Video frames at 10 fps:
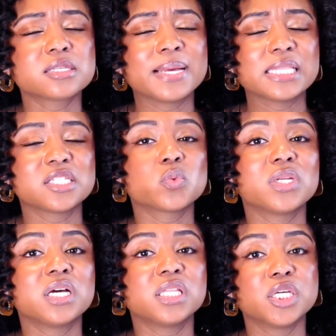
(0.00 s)
about this
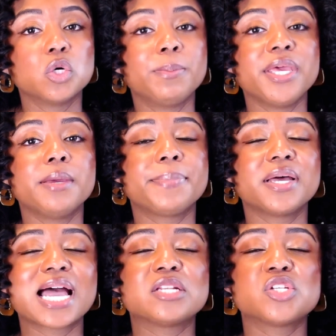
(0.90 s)
one a little bit,
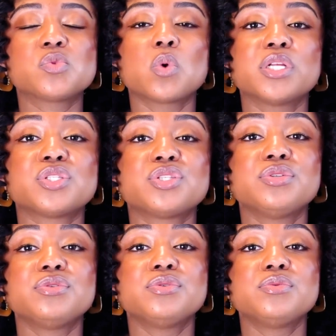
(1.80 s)
but I just want
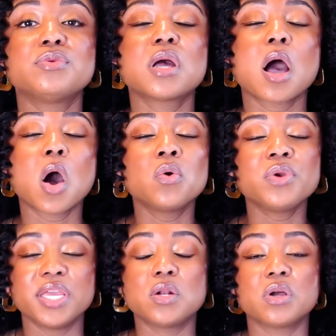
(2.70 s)
to hone
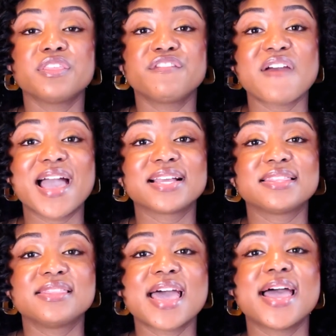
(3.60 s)
in on the
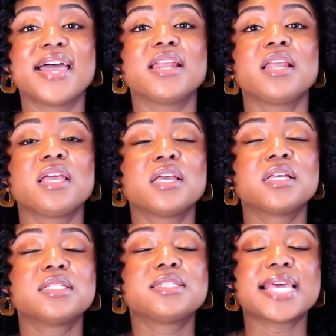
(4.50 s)
fact that
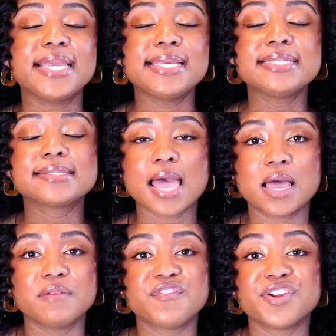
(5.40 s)
taking
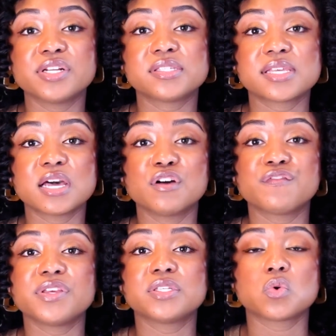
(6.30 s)
time for yourself
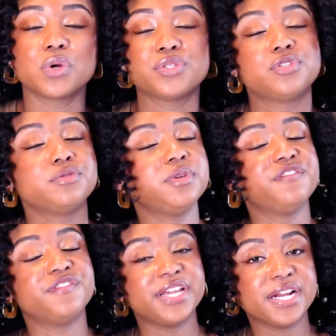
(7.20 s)
is going to
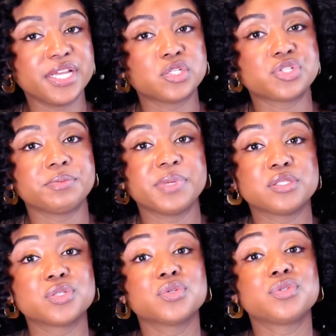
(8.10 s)
be very
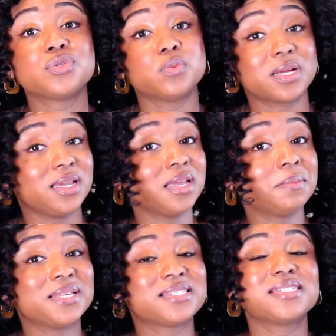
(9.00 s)
instrumental to running a
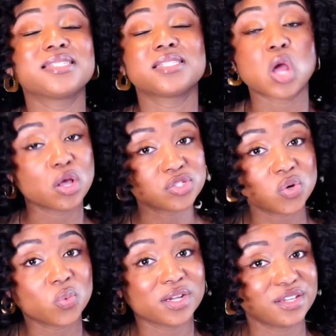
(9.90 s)
business and also
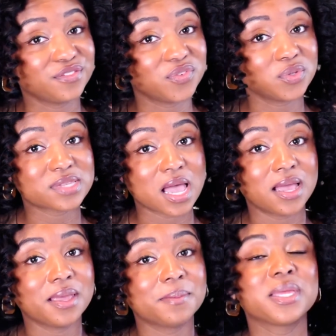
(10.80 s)
working full
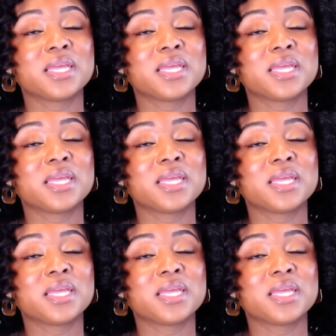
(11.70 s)
time.